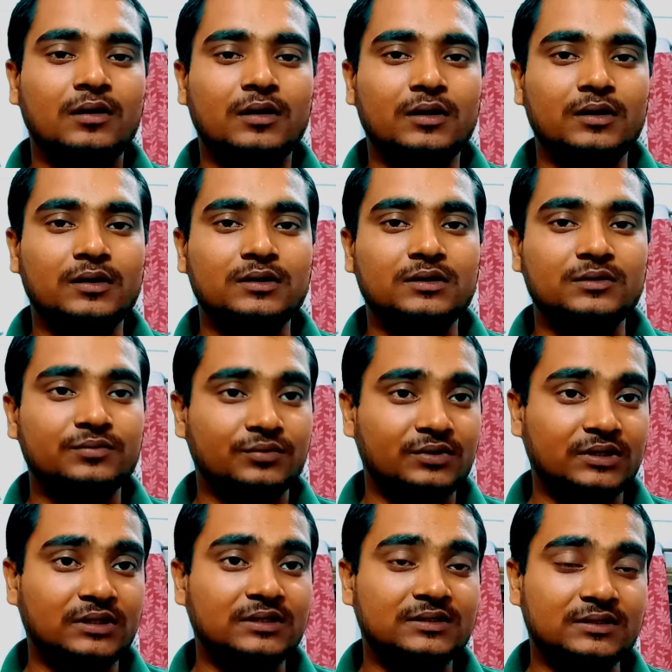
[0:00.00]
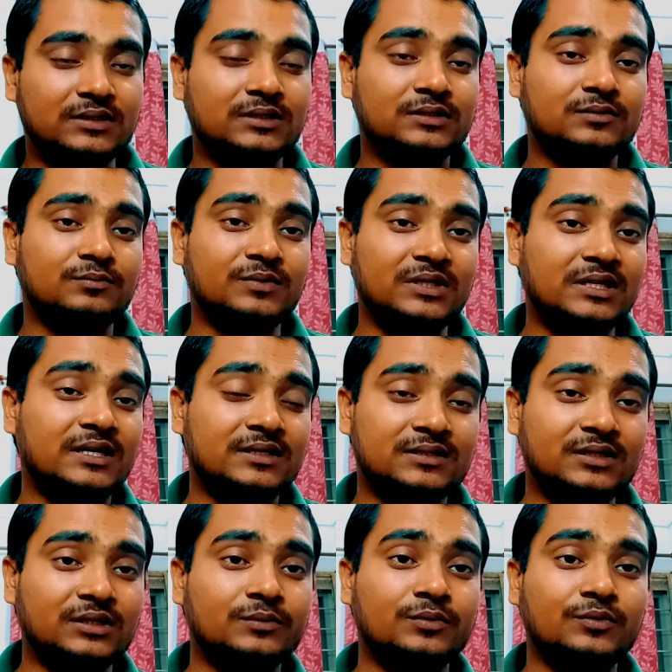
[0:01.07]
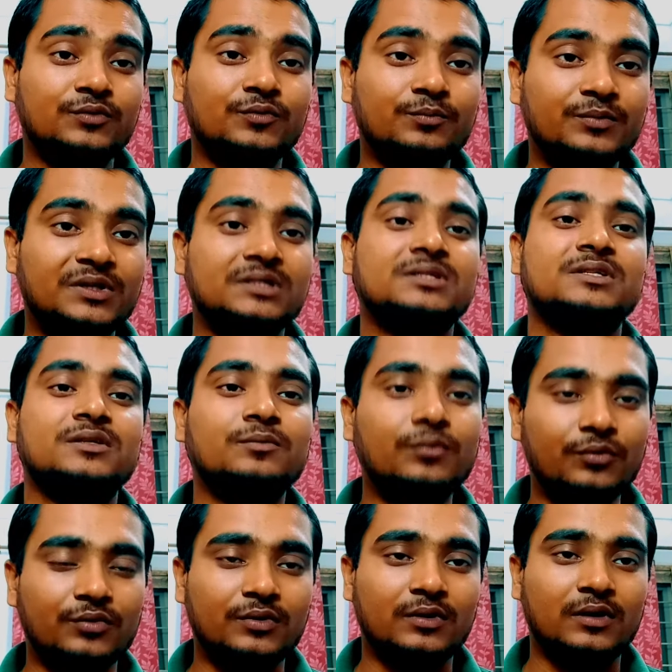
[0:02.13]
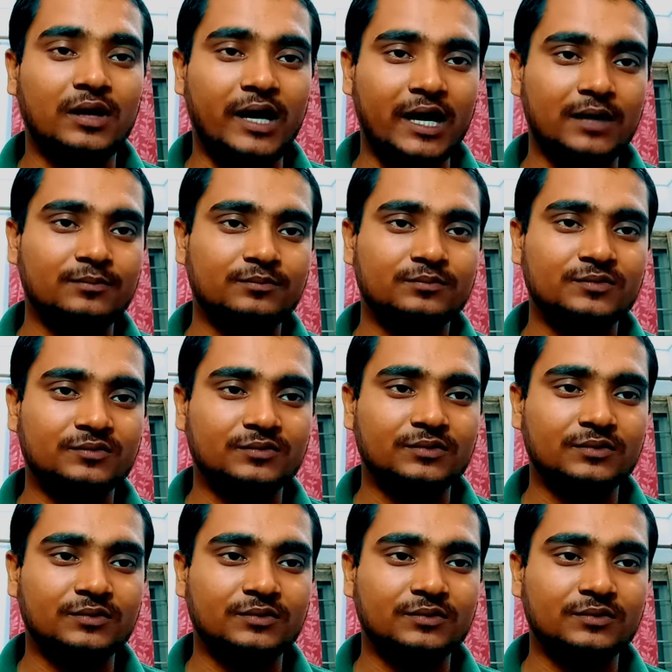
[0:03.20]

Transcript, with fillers: you must read book. I am